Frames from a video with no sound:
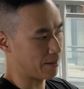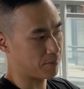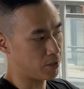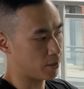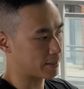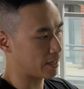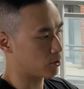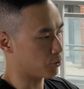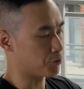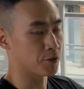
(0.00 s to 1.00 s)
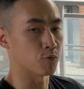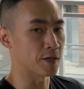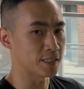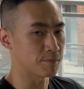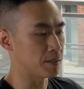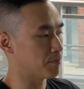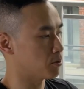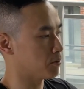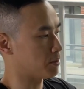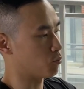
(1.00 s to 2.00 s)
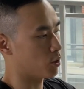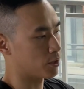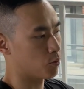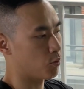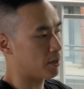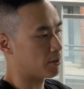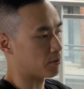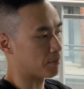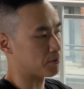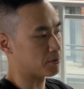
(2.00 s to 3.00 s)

knockout, or you can race people in one-on-one or up